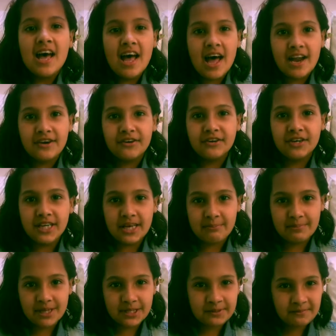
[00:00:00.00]
And her name
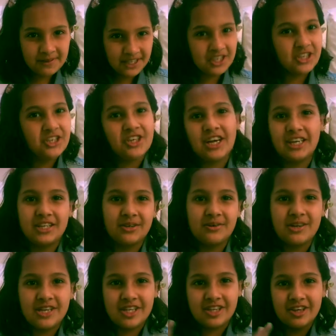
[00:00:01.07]
is Manishka, so
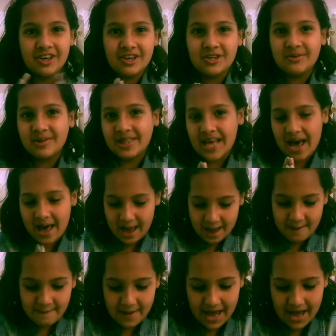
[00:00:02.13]
it starts with M